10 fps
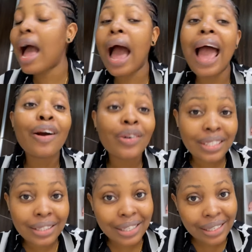I got
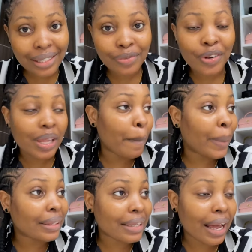this for that
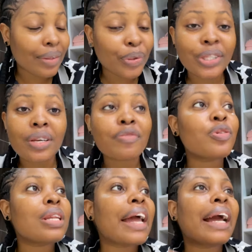matter. Nothing
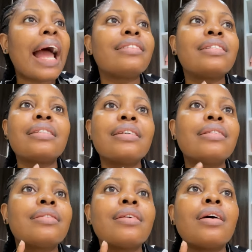more. Like I didn't
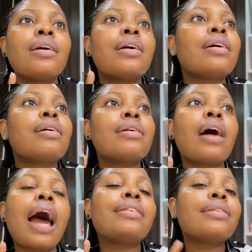
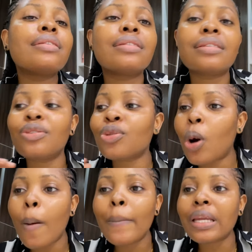see this
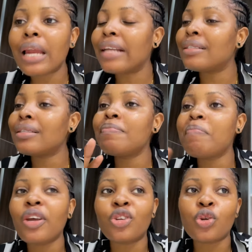coming. I didn't
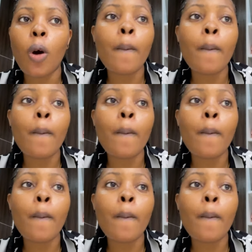measure.